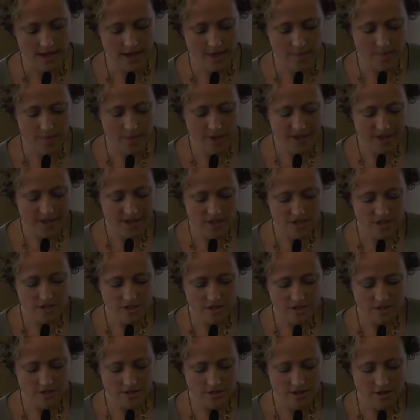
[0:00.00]
and
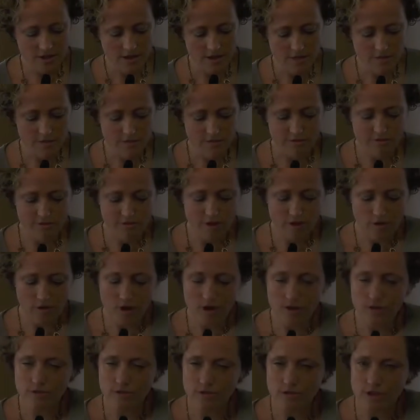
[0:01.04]
pages through
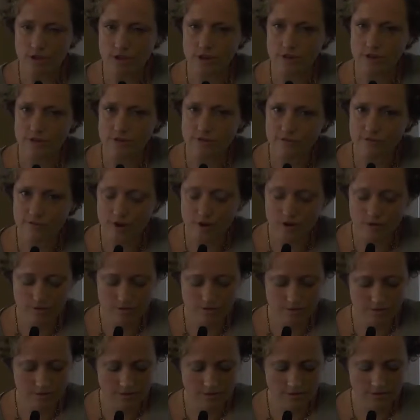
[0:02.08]
photos on her
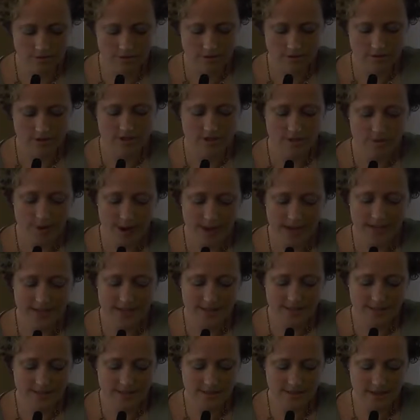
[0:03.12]
phone so I
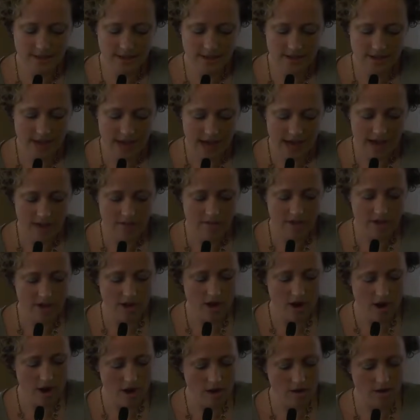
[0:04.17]
can see how the
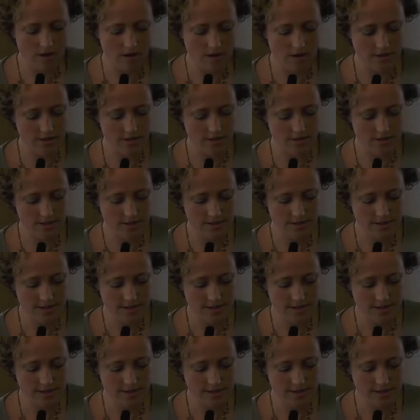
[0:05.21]
car looked